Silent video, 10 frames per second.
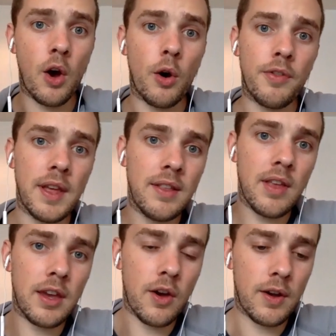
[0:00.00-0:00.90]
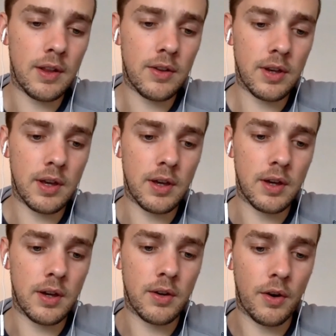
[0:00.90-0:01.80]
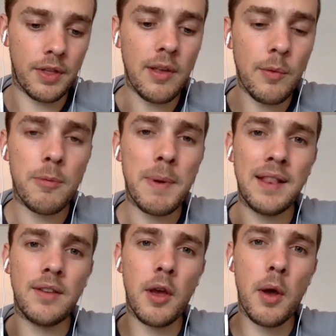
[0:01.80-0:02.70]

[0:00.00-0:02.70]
or things that are going to, or things that we spend